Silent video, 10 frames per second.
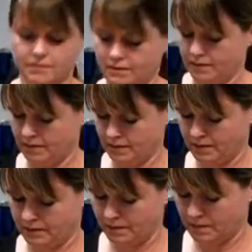
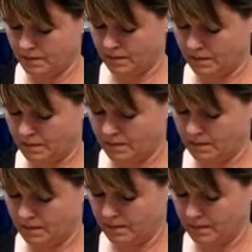
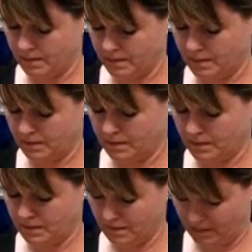
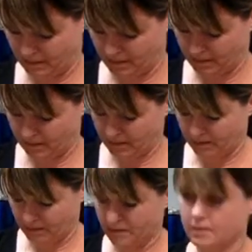
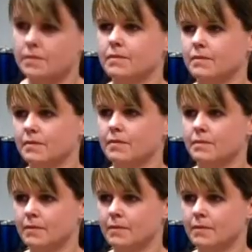This person isn't speaking.